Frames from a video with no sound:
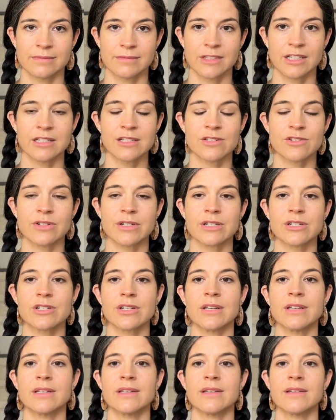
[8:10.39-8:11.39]

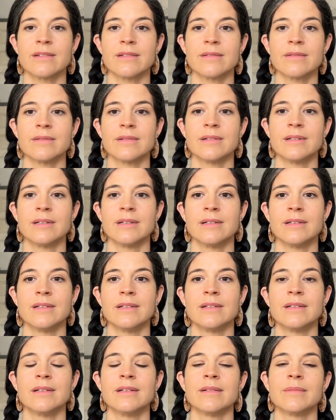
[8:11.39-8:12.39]

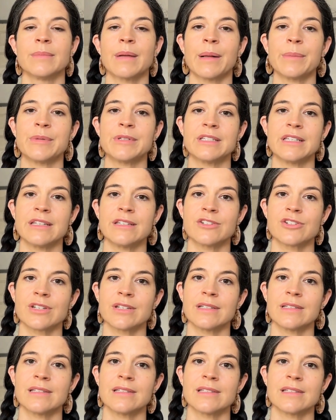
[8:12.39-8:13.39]
constriction,
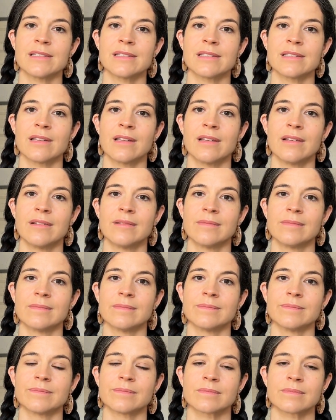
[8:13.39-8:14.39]
palpitations.
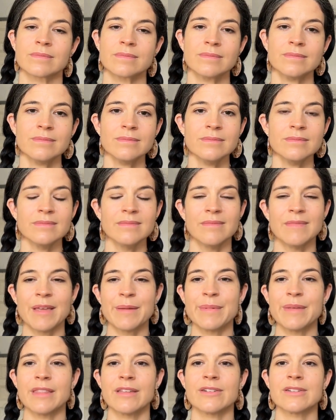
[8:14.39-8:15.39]

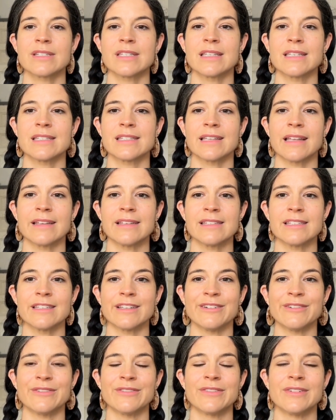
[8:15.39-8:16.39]
Maybe there's the sense
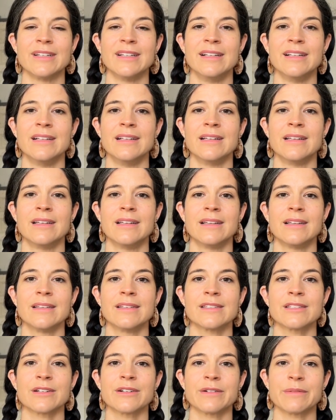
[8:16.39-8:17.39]
of
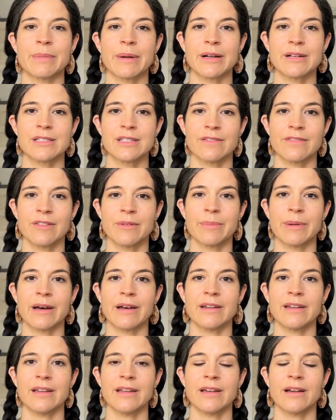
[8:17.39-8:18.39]
certain parts of the
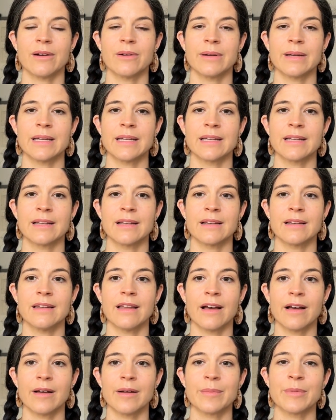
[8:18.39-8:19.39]
body going
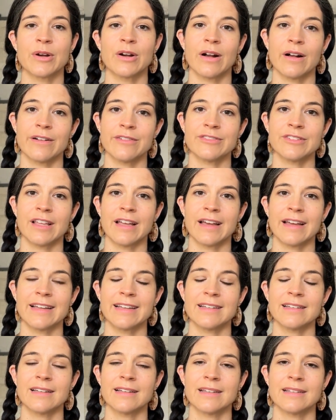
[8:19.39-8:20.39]
numb or
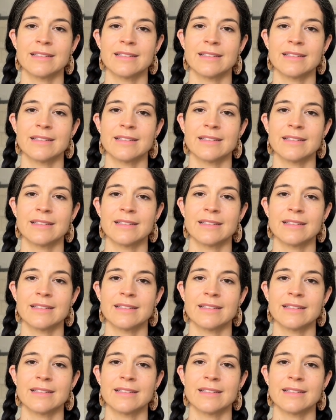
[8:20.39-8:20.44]
offline.